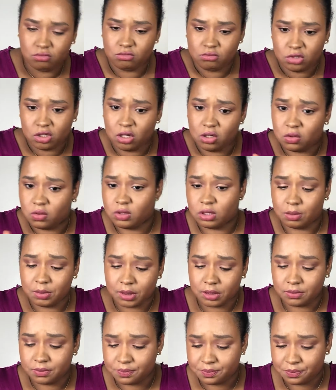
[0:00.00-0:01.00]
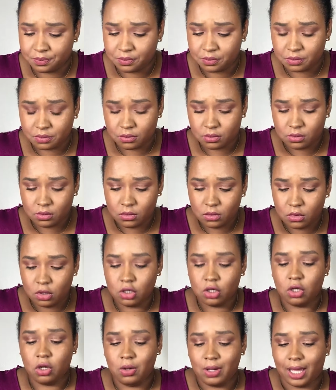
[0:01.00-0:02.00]
it's gonna do something.
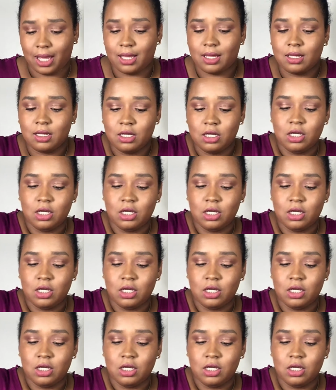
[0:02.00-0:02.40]
Okay.